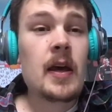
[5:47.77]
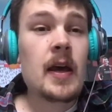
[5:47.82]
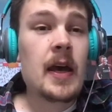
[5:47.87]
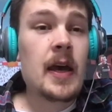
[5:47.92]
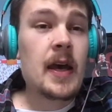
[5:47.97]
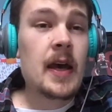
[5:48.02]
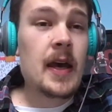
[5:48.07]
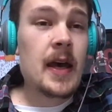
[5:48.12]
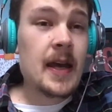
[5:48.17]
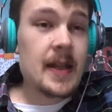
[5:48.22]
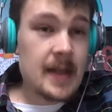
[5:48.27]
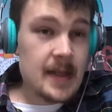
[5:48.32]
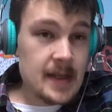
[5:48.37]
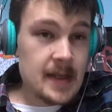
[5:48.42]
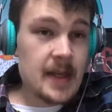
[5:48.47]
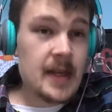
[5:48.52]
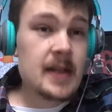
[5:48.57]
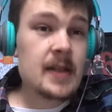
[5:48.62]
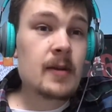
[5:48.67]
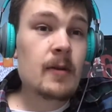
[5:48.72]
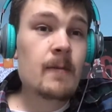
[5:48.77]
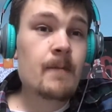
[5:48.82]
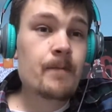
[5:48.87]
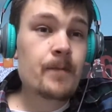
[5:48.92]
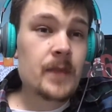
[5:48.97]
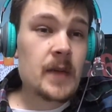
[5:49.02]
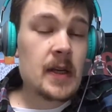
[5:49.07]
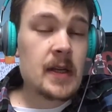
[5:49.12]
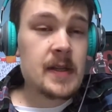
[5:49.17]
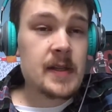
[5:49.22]
And the title
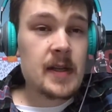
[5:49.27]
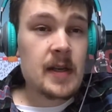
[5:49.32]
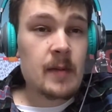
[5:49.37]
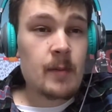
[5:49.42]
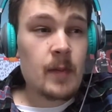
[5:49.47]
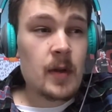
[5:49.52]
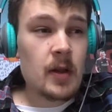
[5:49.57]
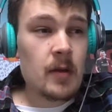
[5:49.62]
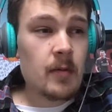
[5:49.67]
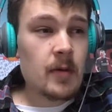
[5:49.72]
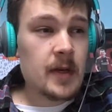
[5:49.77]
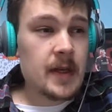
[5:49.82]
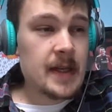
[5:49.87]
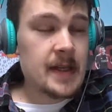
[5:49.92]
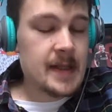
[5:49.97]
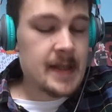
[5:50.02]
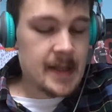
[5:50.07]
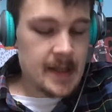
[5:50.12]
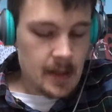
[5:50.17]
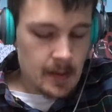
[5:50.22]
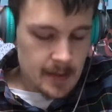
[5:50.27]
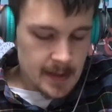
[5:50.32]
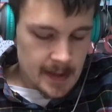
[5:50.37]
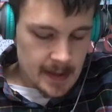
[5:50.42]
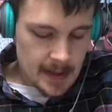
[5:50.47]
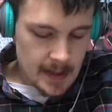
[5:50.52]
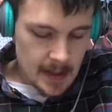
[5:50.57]
is at Motherwell against Celtic.